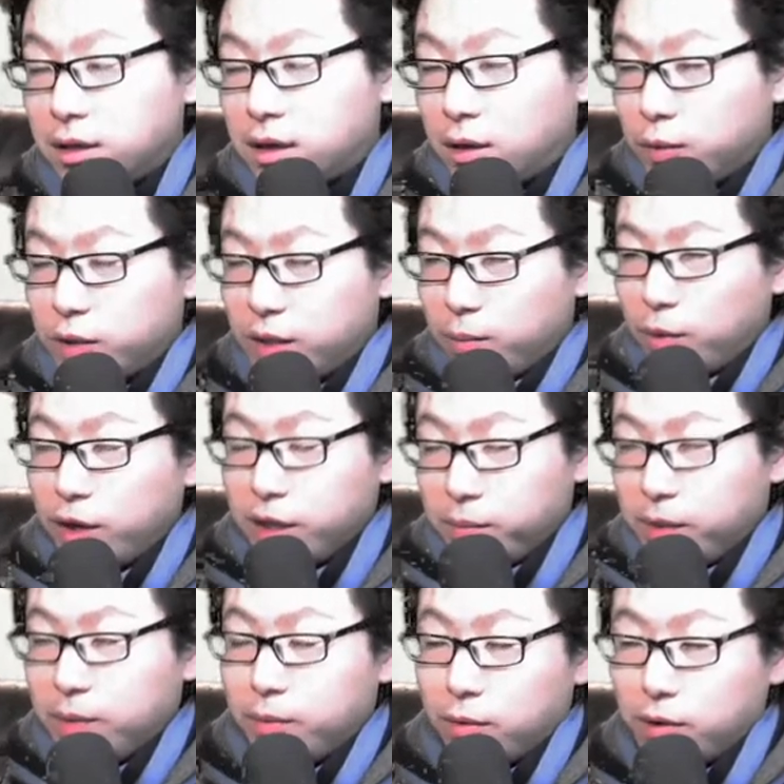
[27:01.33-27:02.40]
contemporary
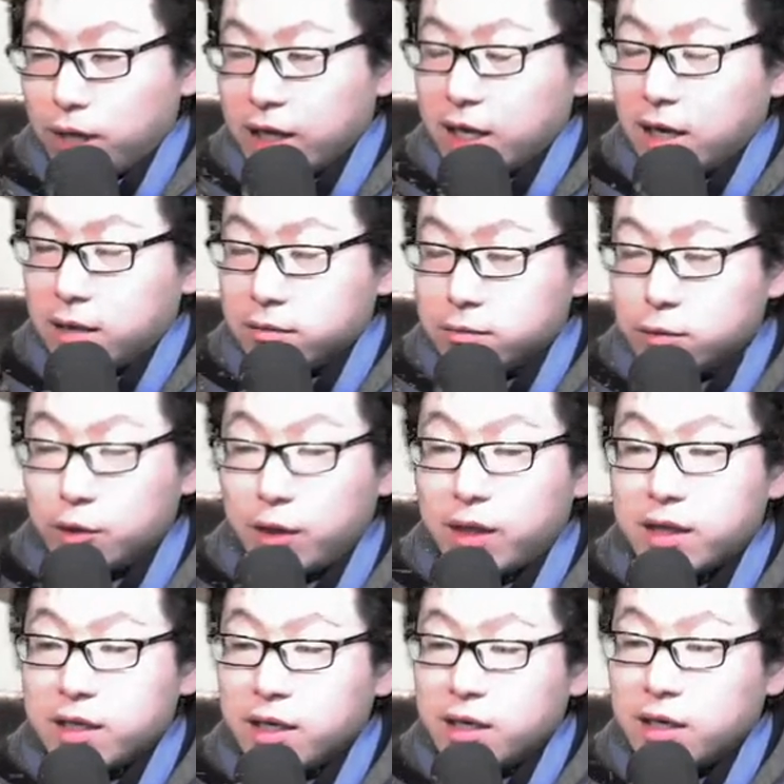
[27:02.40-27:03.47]
people right now, would
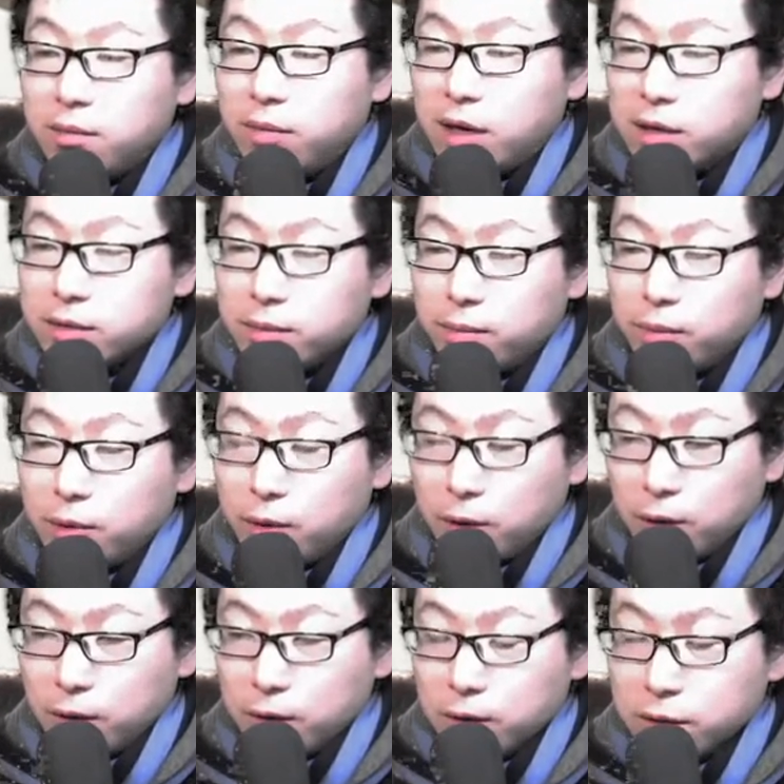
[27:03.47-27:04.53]
think about
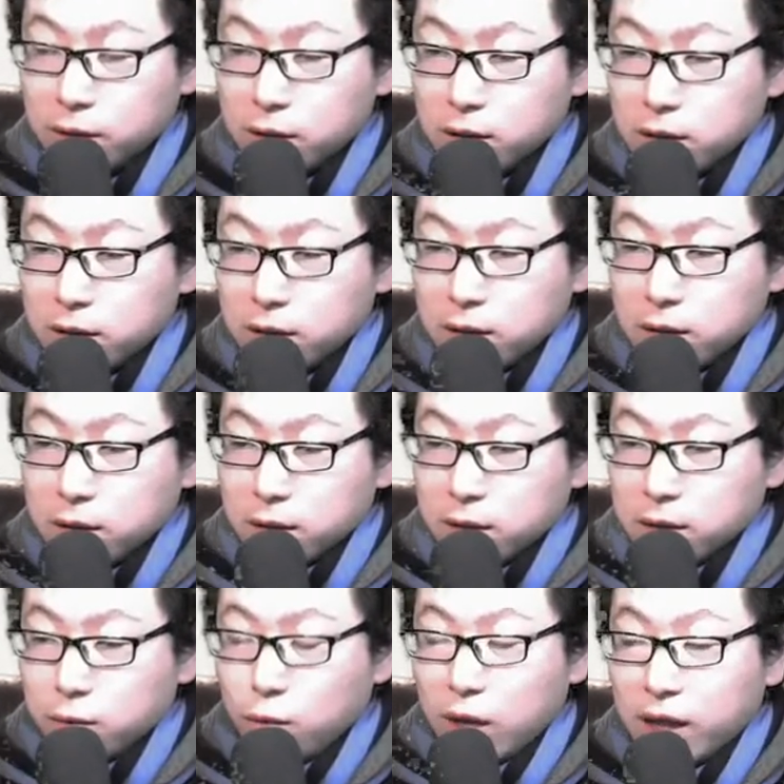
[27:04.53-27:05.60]
Boro
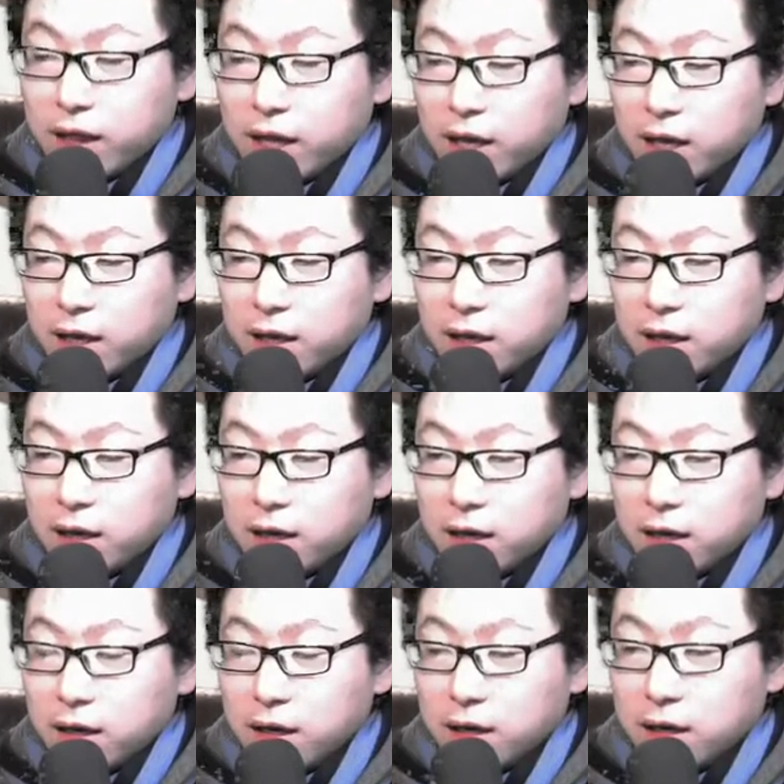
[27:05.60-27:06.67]
when they
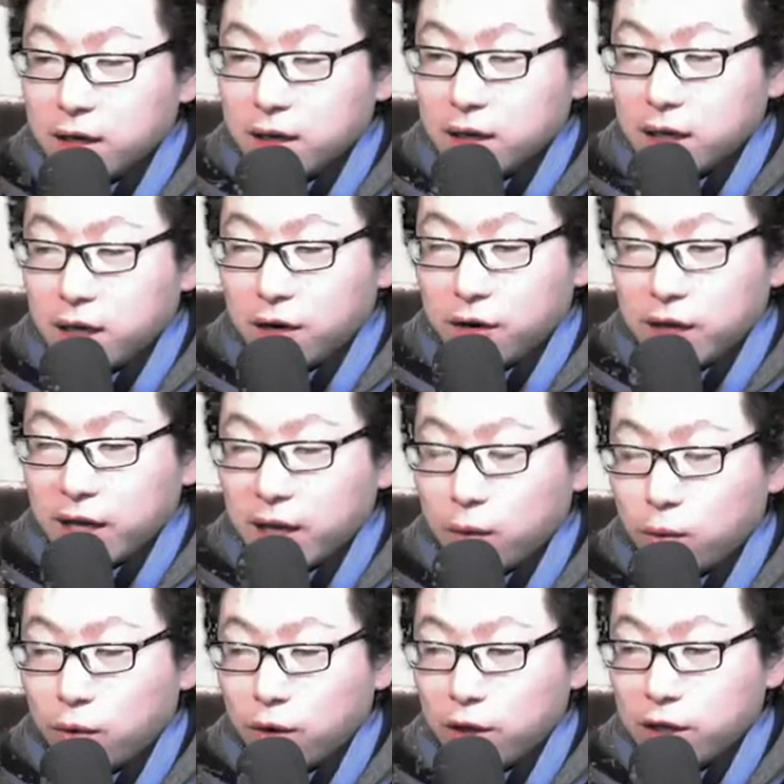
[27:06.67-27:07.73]
hear that
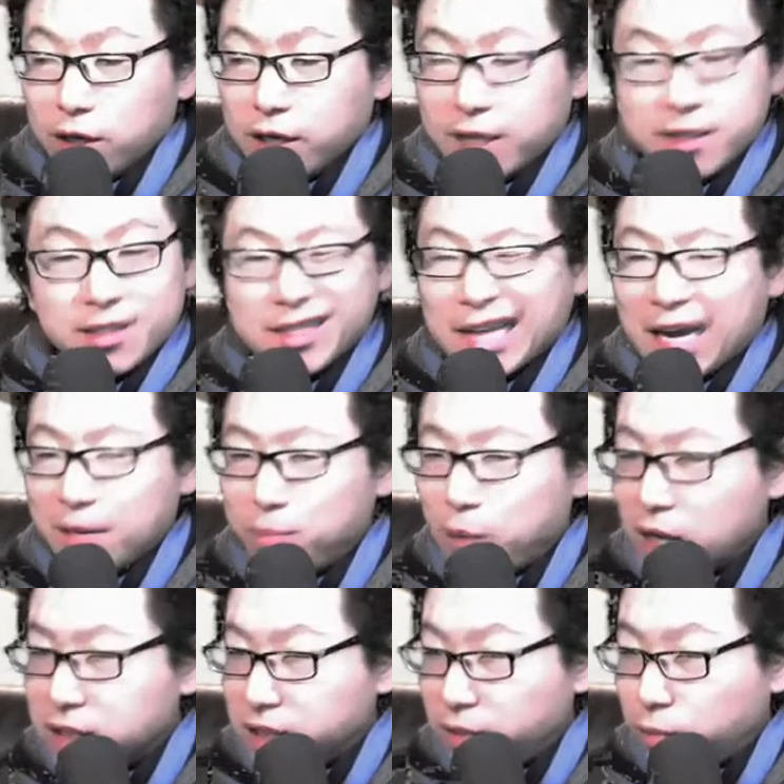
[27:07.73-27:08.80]
word. It's not a
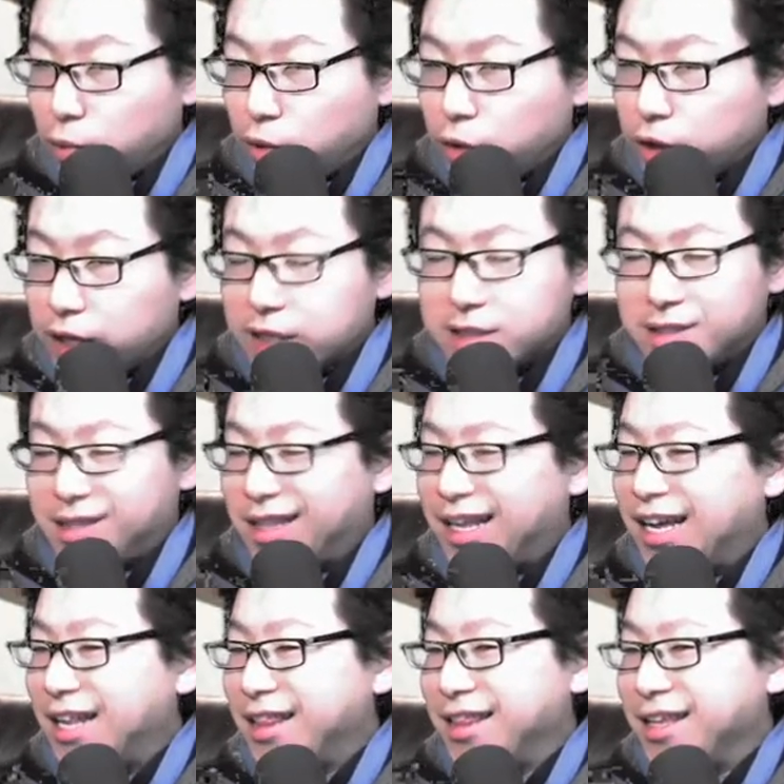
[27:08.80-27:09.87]
positive word. It's
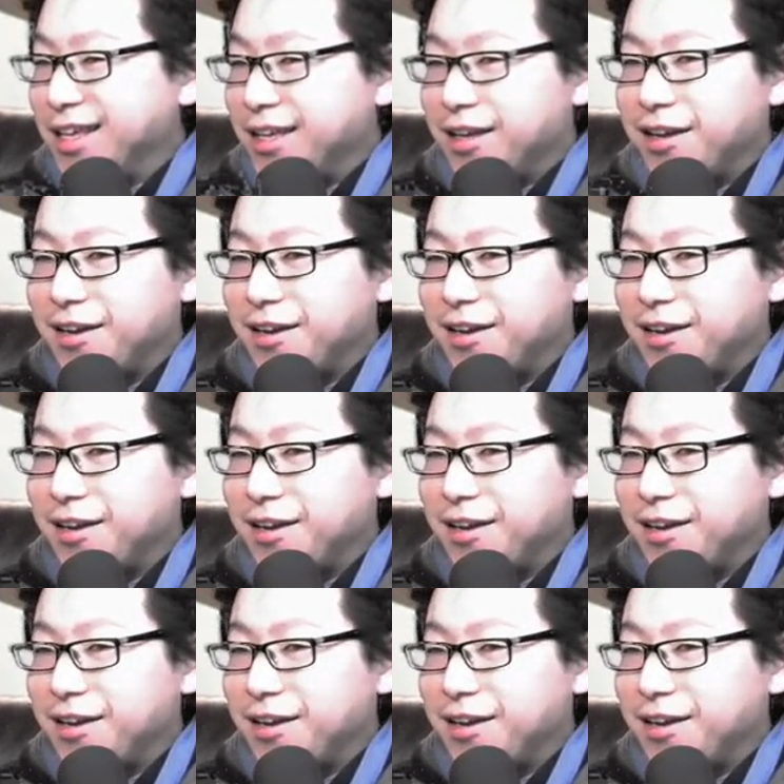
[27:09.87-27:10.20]
not the...